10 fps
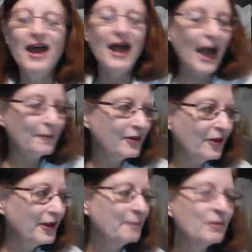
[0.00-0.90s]

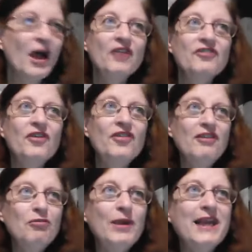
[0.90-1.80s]
Absolutely. So
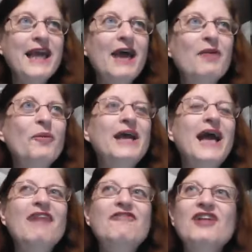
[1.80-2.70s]
this weekend, we
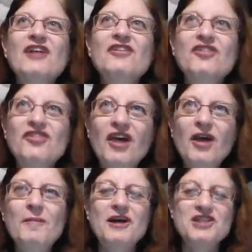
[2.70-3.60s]
have done
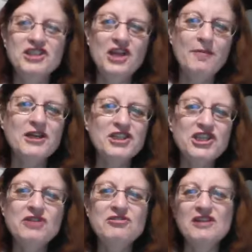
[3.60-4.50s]
so much
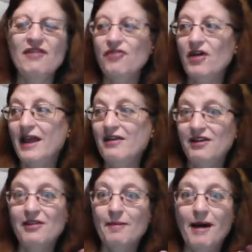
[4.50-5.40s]
new stuff
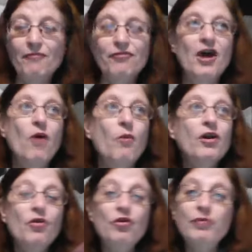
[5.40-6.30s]
ending the month. Well,
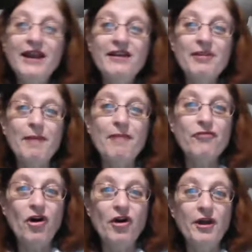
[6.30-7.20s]
of course, we ended the
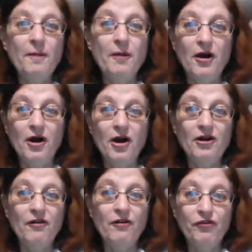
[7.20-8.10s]
month on
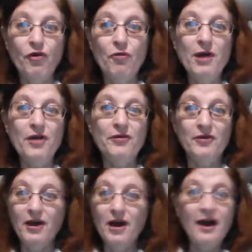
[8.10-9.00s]
a full
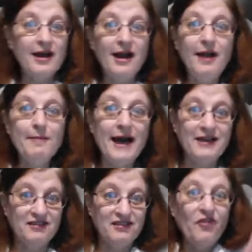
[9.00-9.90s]
moon, a
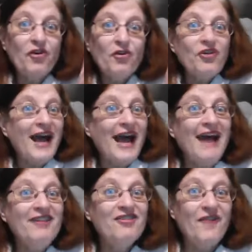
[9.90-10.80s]
climax. So, of course, I
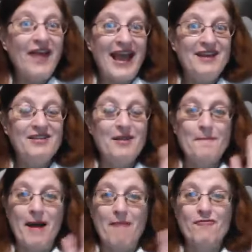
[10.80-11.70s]
had to end the
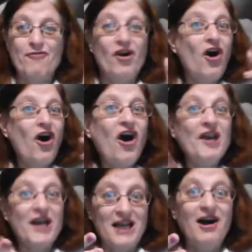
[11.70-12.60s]
month
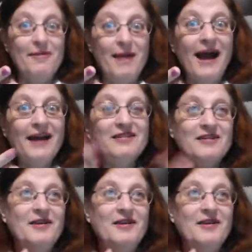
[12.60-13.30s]
on a climax